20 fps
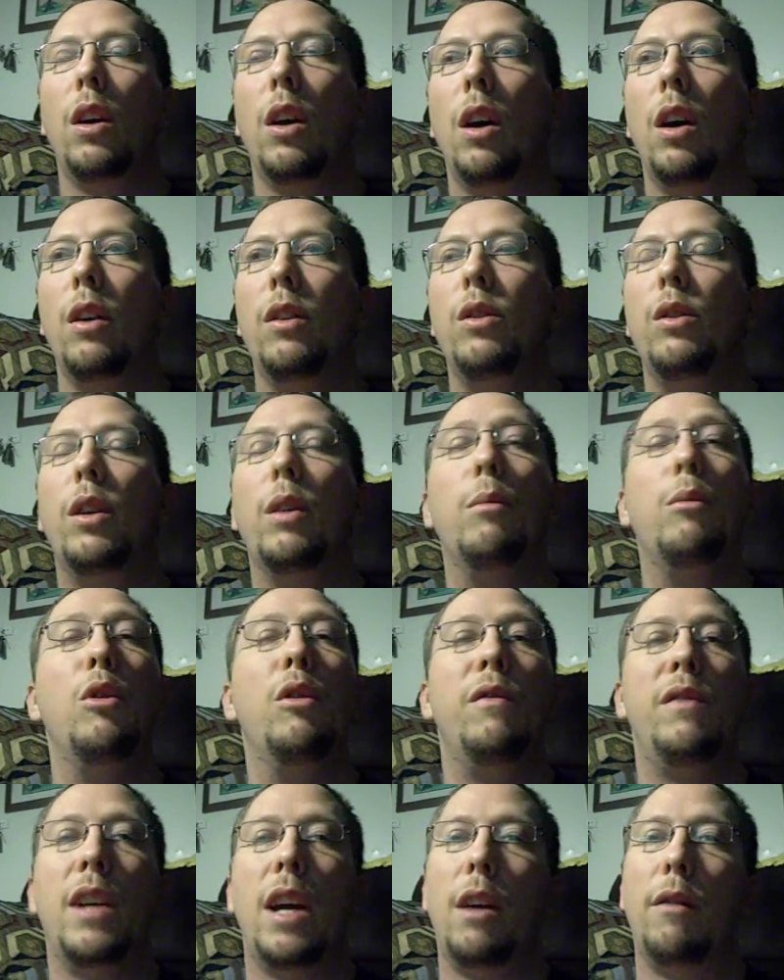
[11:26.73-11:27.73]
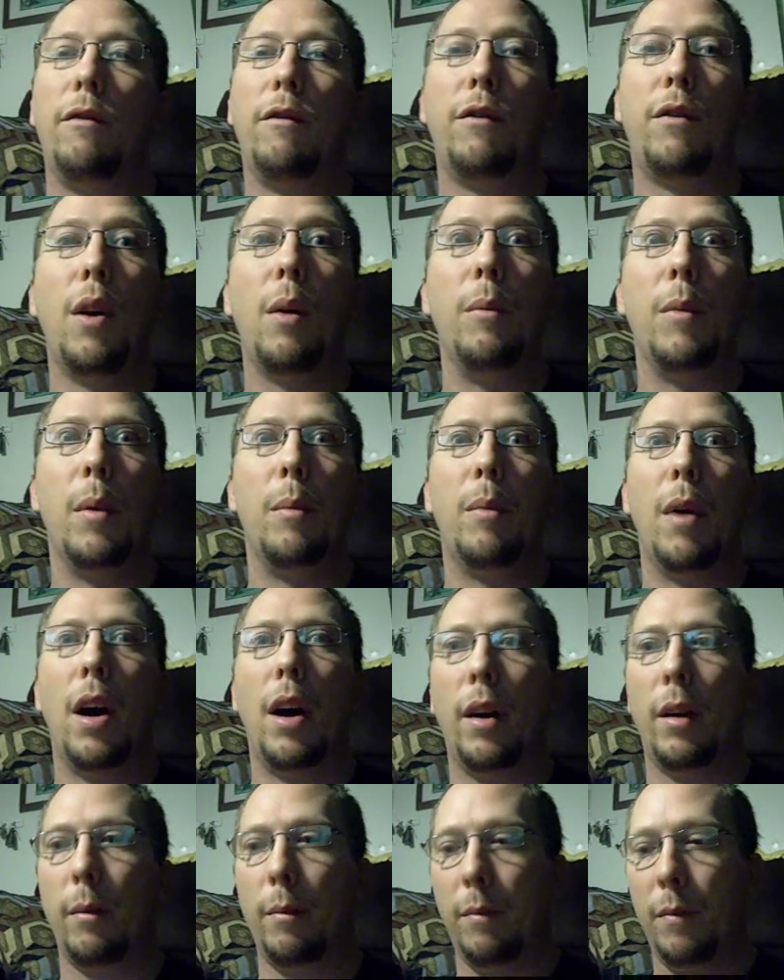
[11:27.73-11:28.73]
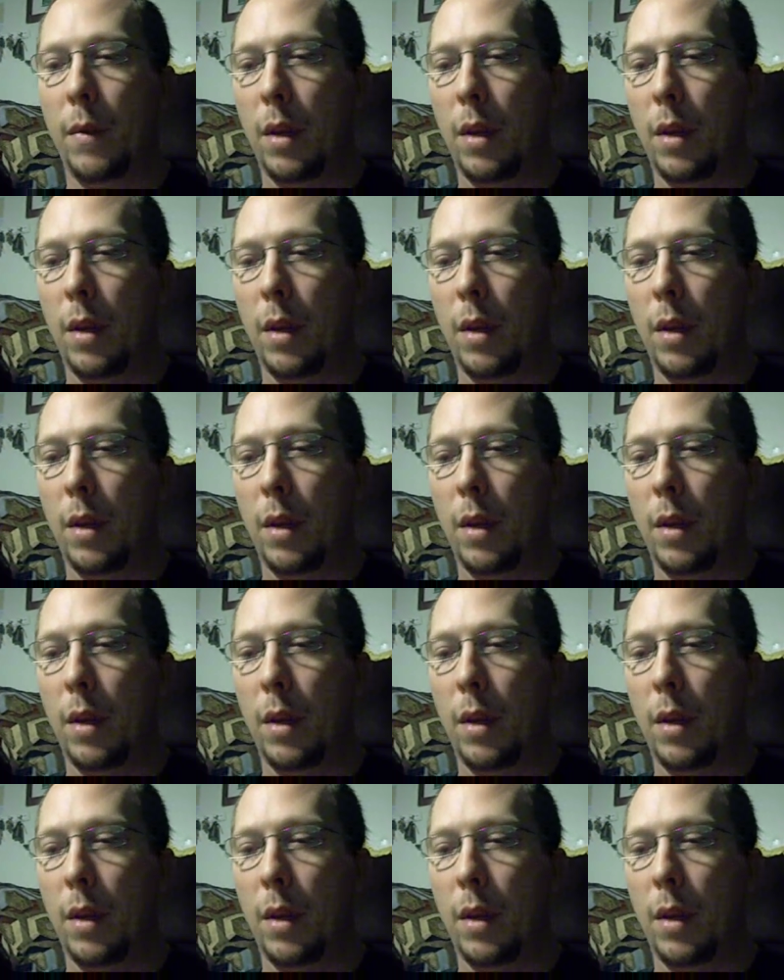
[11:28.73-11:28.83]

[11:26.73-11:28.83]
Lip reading: you can move down from the bottom.